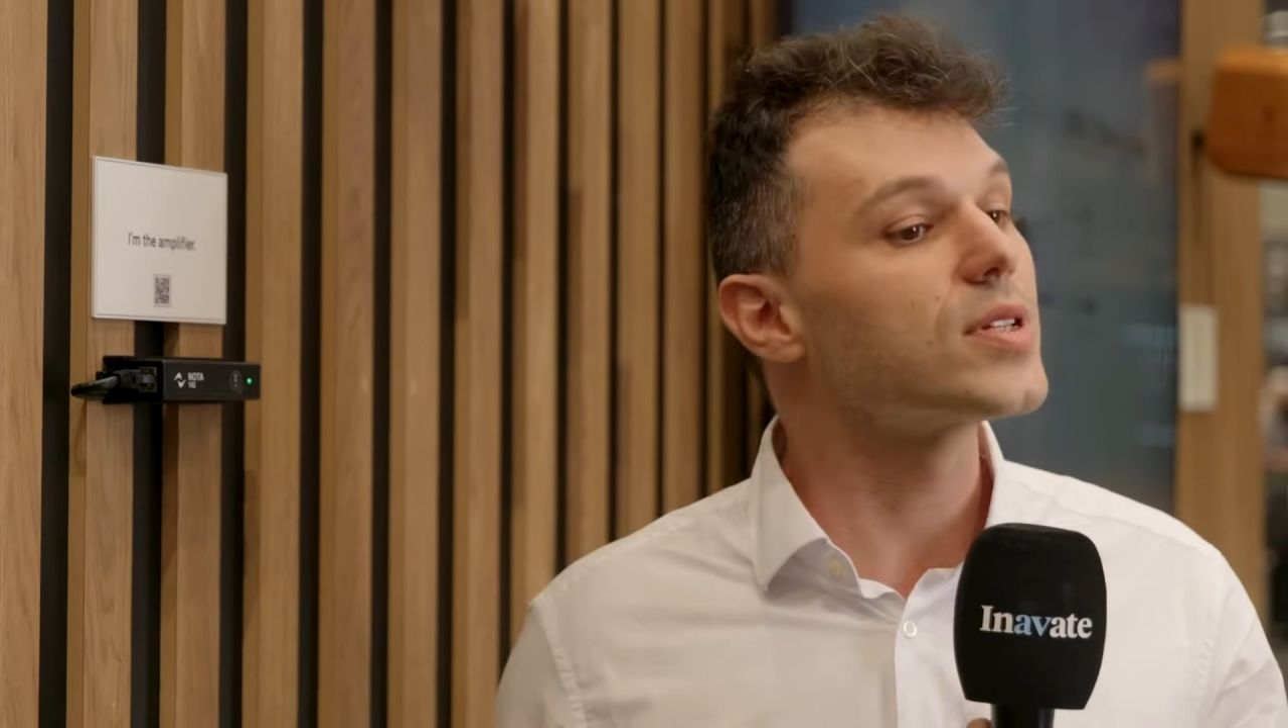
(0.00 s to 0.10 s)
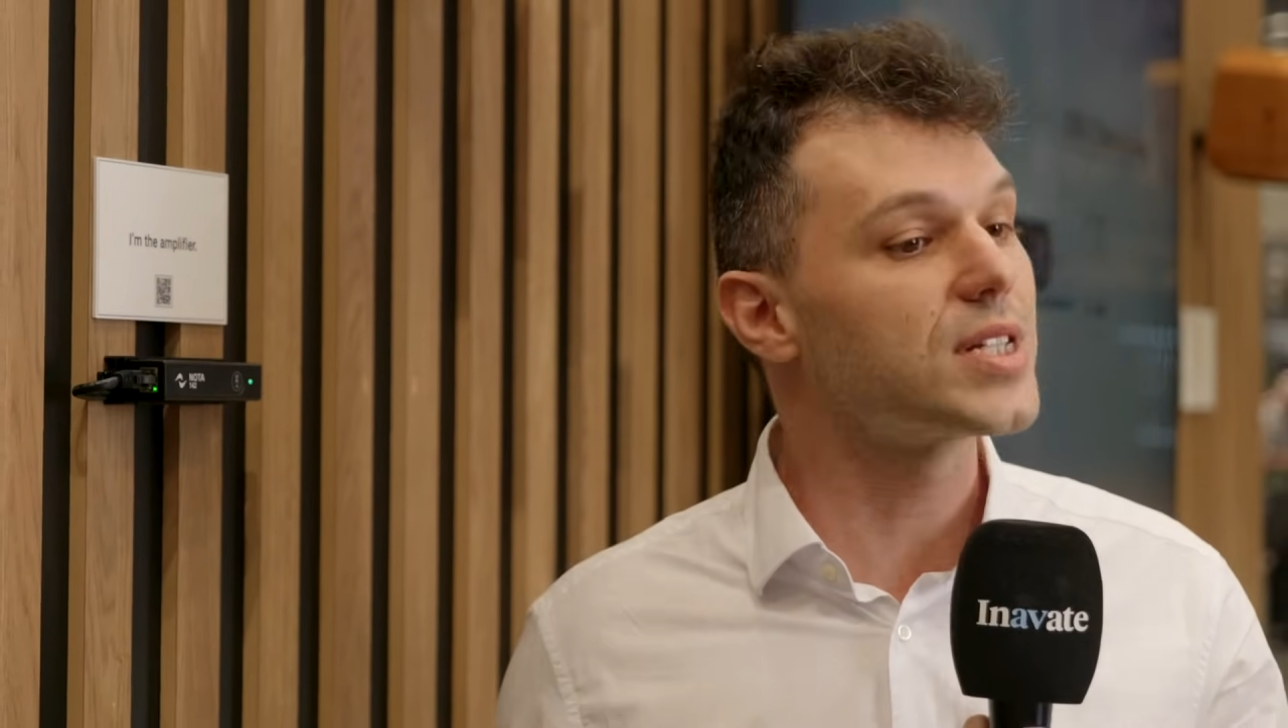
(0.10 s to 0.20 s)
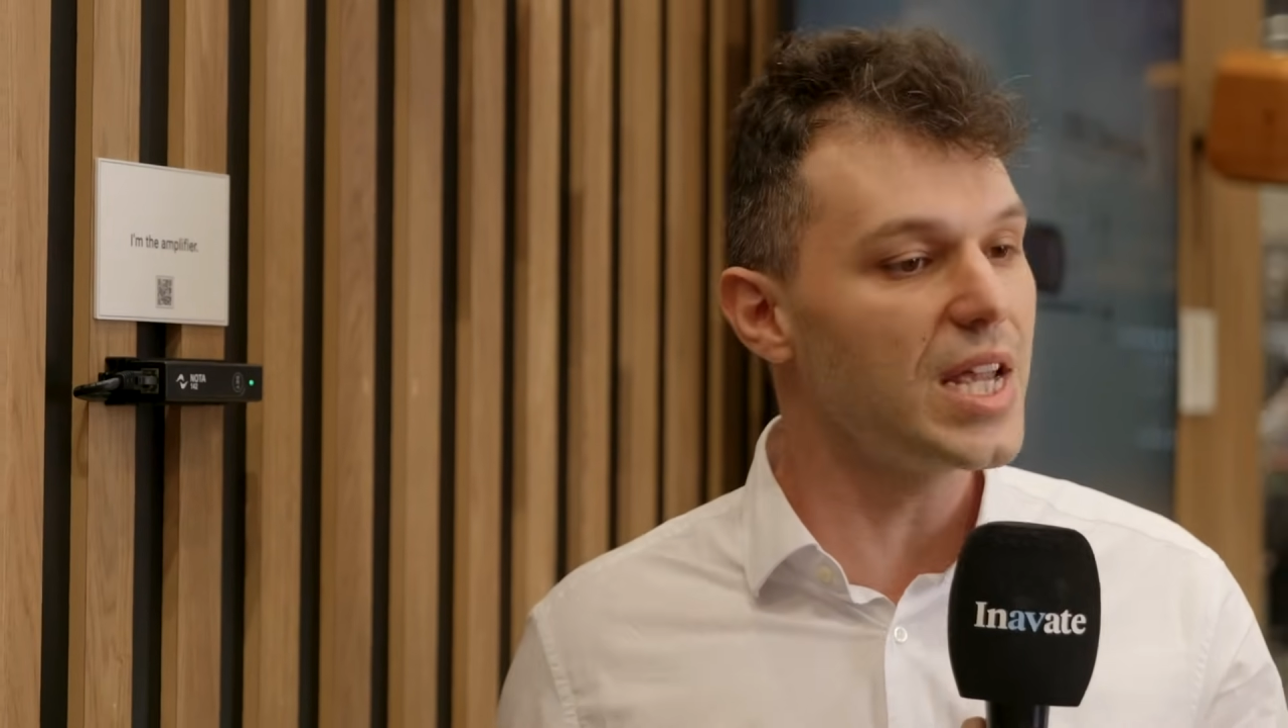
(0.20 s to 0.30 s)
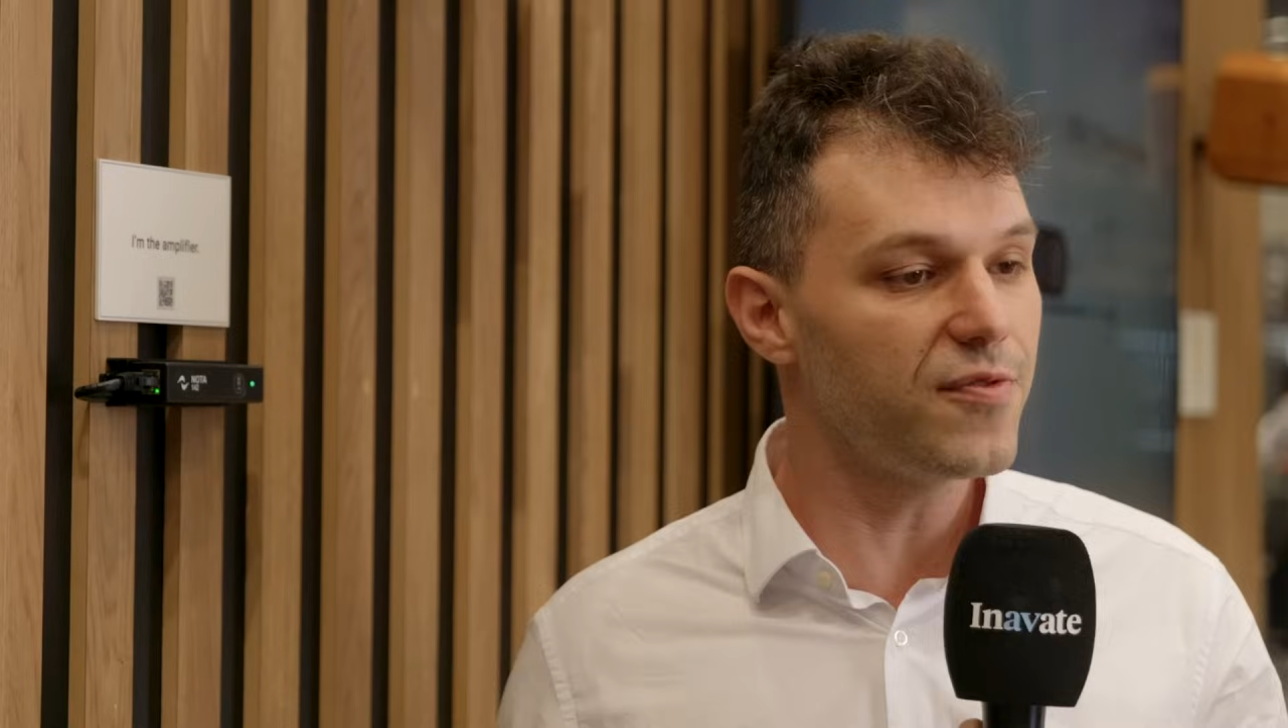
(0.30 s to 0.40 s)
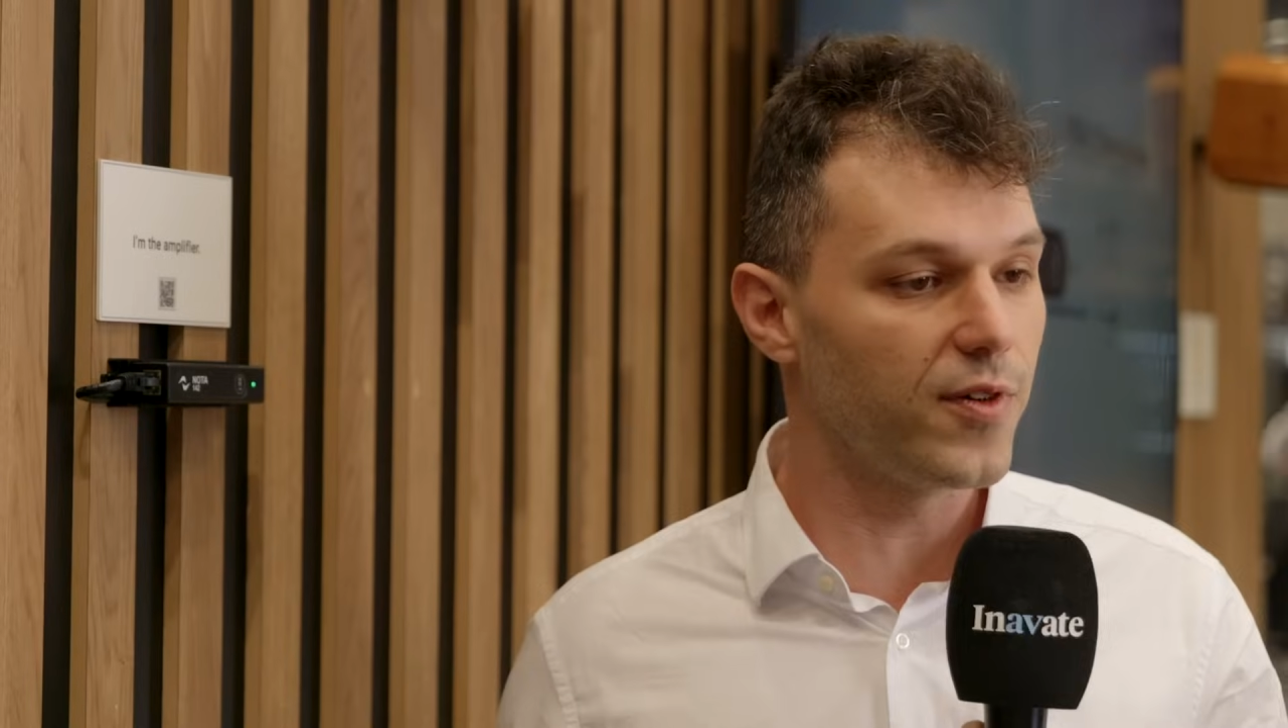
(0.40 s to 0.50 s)

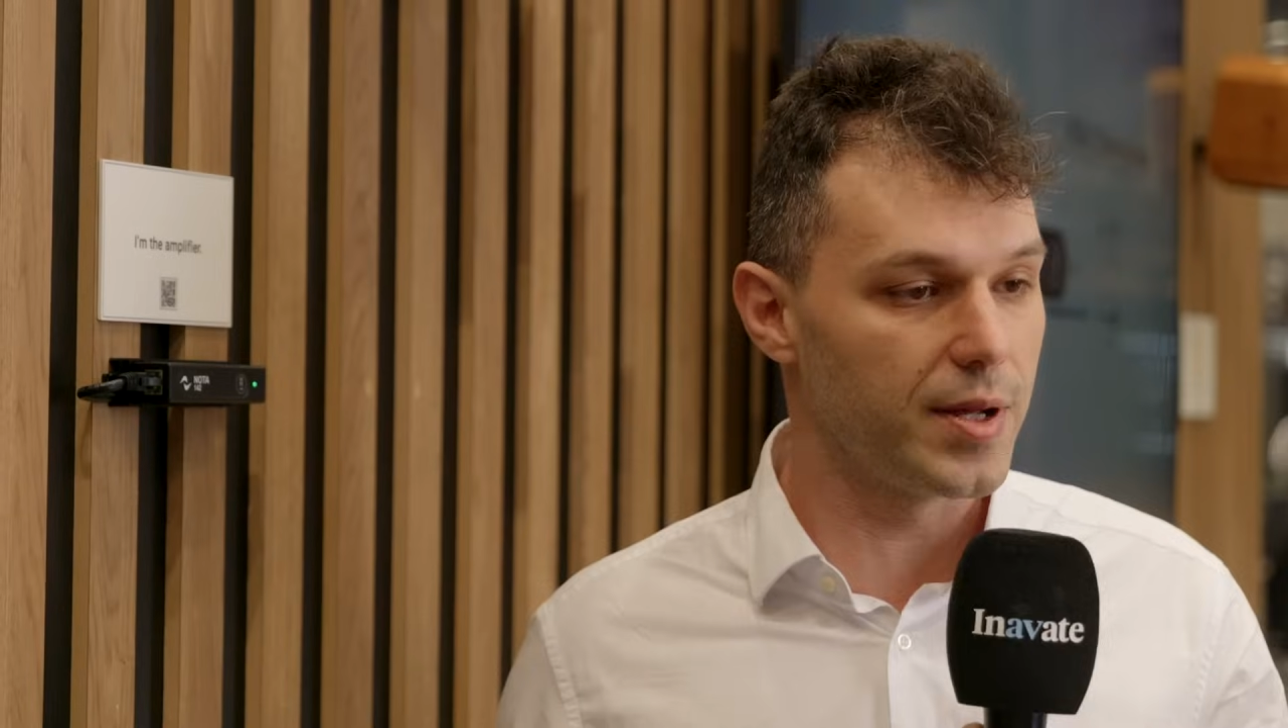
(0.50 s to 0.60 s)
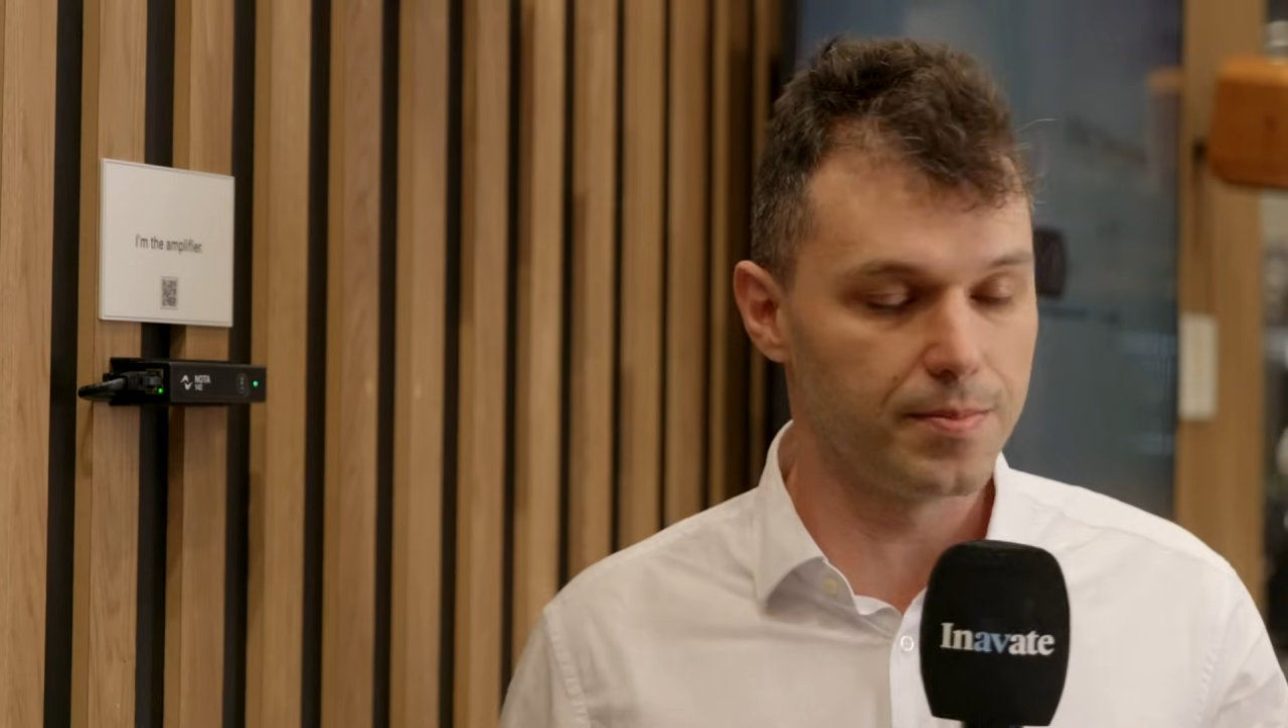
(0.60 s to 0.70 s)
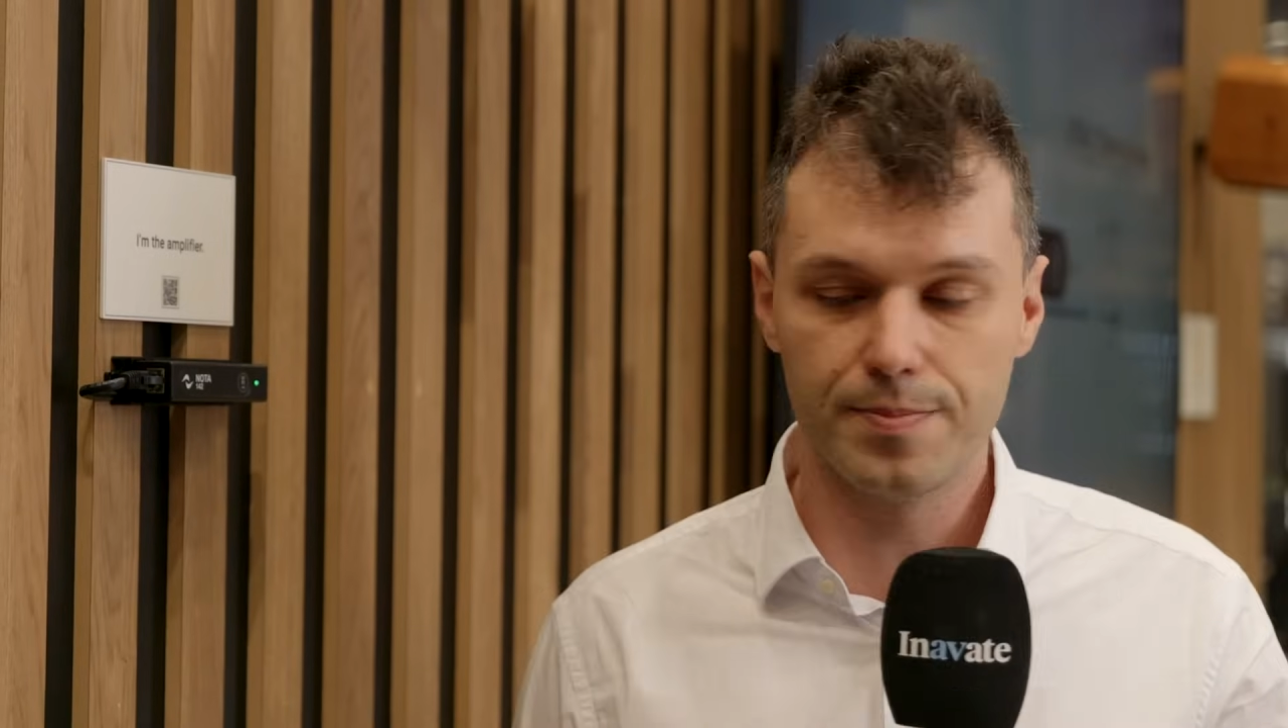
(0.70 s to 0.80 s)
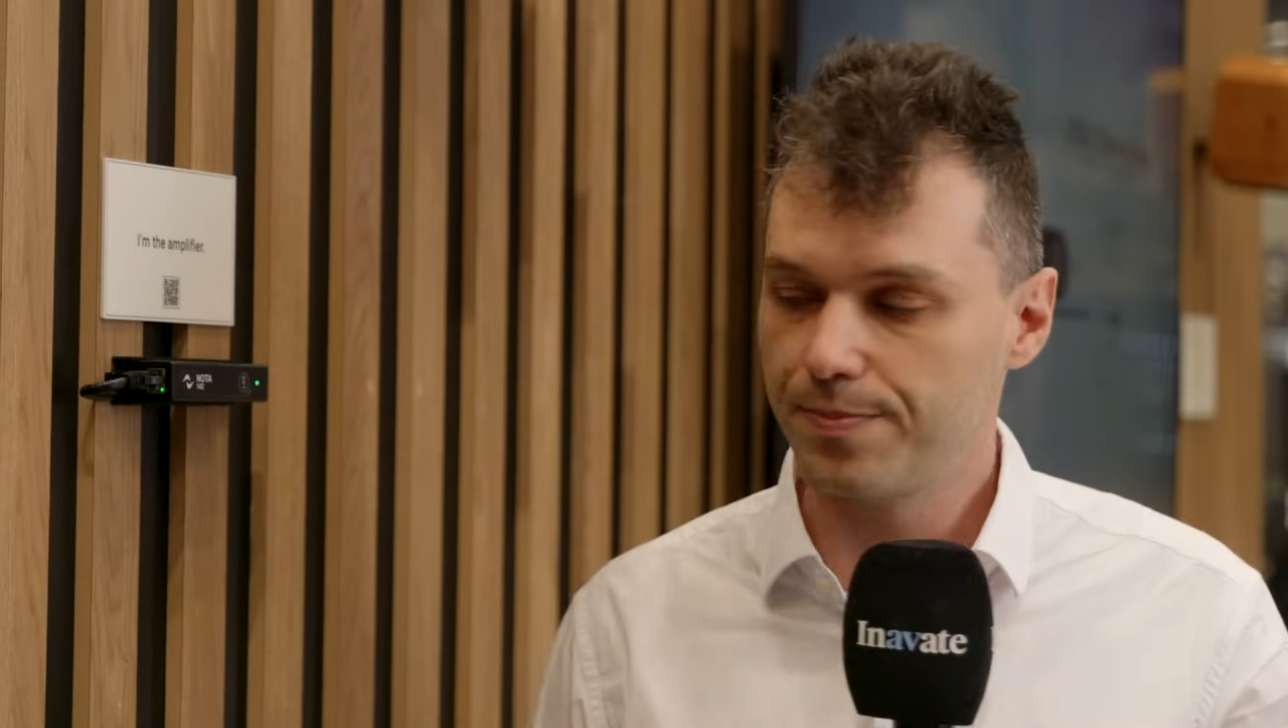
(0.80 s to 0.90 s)
safely.